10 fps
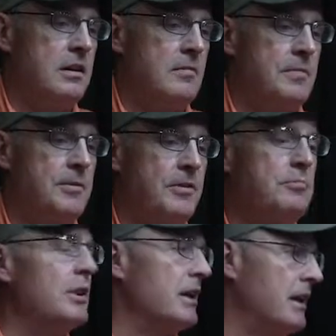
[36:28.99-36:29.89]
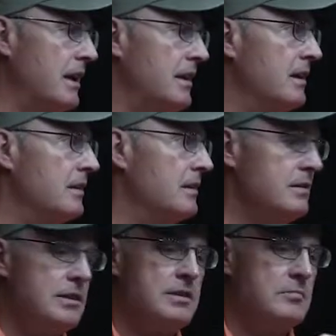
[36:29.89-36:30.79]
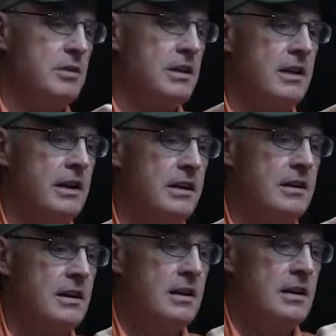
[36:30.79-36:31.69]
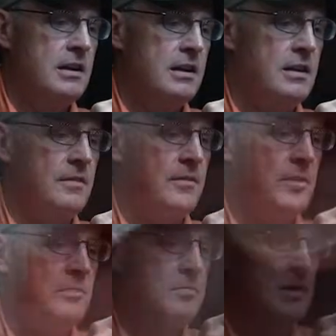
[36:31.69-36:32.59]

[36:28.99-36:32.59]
come up with a bullet head, just a bullet head in the foam